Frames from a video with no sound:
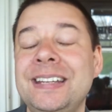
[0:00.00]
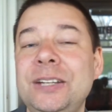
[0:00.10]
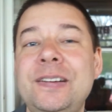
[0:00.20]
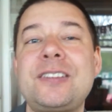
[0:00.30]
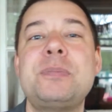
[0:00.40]

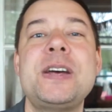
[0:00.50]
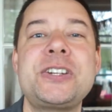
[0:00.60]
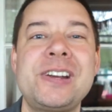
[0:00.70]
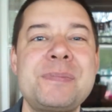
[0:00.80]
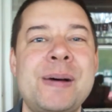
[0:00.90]
You could just
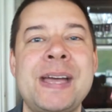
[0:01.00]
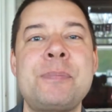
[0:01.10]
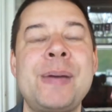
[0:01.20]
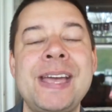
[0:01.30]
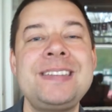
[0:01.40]
measure it by
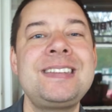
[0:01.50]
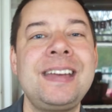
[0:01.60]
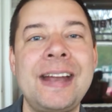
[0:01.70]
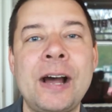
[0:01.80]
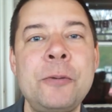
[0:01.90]
pacing
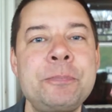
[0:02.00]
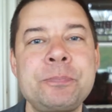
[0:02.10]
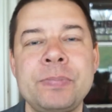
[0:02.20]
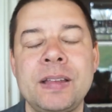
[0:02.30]
it out,